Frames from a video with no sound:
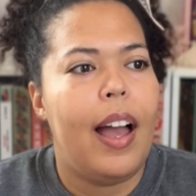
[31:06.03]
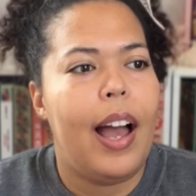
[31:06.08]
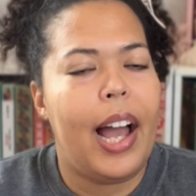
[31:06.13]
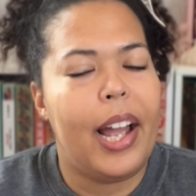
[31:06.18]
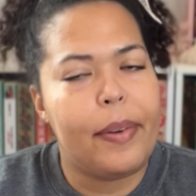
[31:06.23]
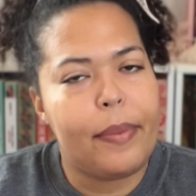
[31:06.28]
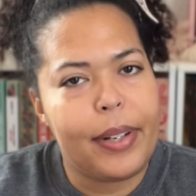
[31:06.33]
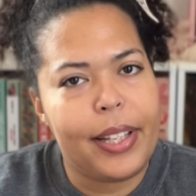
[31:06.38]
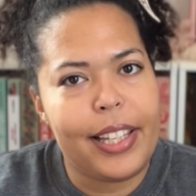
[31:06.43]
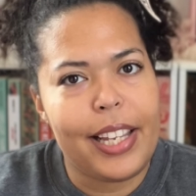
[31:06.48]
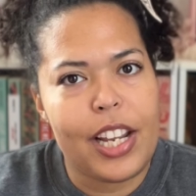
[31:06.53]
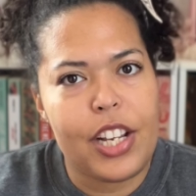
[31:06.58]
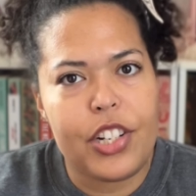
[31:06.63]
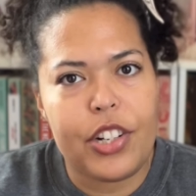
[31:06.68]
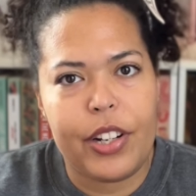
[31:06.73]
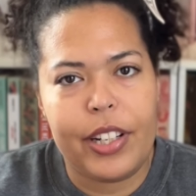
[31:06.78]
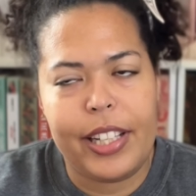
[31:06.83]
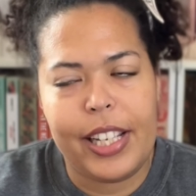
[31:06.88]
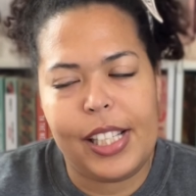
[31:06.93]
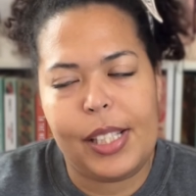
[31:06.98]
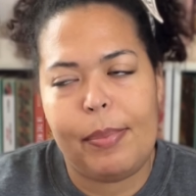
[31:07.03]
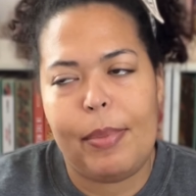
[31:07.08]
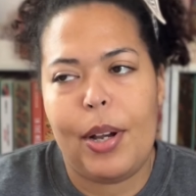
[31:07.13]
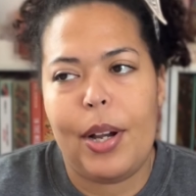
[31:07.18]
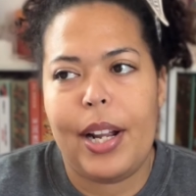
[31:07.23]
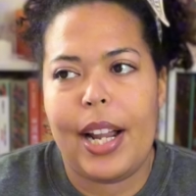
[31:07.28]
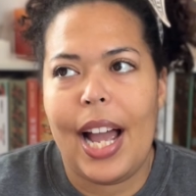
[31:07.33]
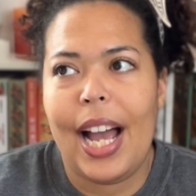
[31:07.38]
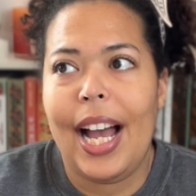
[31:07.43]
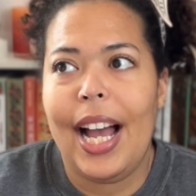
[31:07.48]
I really enjoyed this
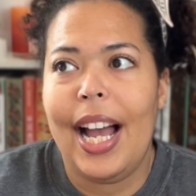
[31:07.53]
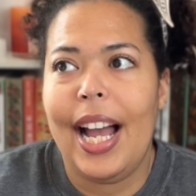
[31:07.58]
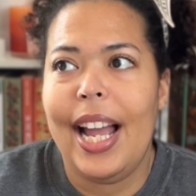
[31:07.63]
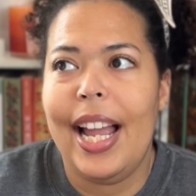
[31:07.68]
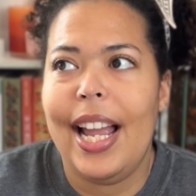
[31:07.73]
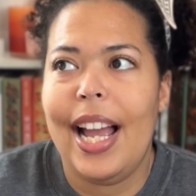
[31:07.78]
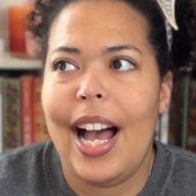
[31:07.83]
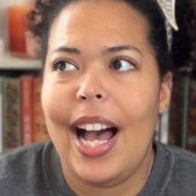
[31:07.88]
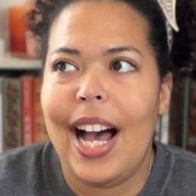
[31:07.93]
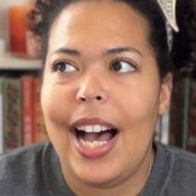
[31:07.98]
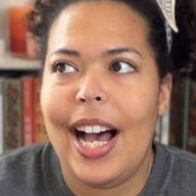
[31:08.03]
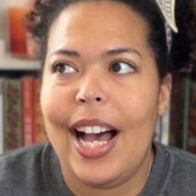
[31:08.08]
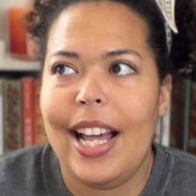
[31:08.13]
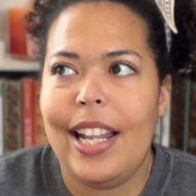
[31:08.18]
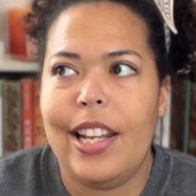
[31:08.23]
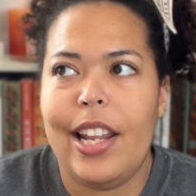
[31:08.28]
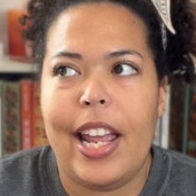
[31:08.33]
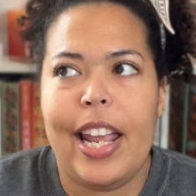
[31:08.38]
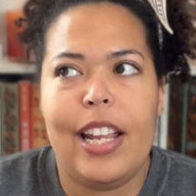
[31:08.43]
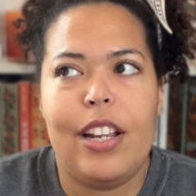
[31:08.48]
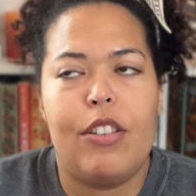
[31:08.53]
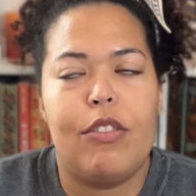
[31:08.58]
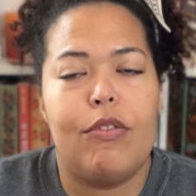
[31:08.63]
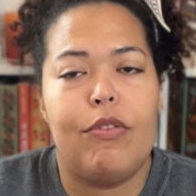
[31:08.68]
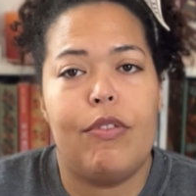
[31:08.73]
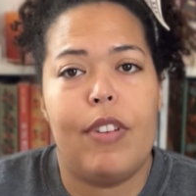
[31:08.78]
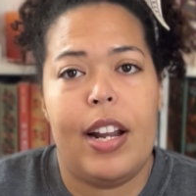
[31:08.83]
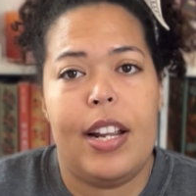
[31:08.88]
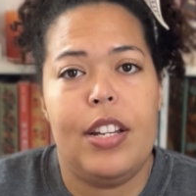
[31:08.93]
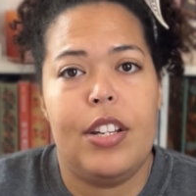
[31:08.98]
book. I had a
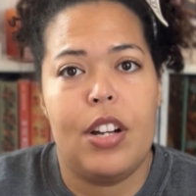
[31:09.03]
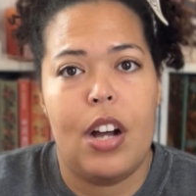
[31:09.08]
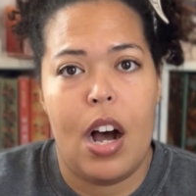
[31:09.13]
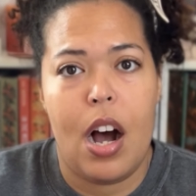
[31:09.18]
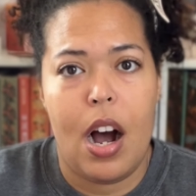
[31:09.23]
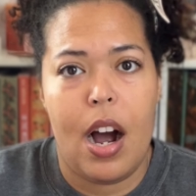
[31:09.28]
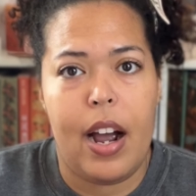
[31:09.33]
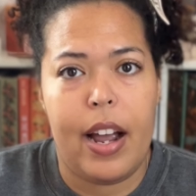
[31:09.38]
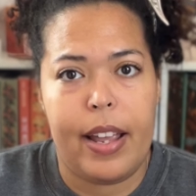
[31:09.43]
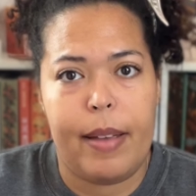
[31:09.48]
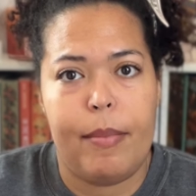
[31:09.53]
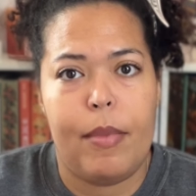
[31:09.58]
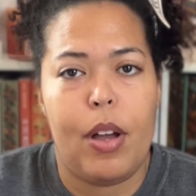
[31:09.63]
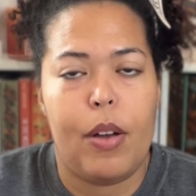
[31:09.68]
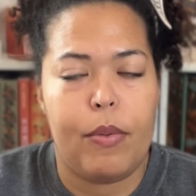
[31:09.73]
great time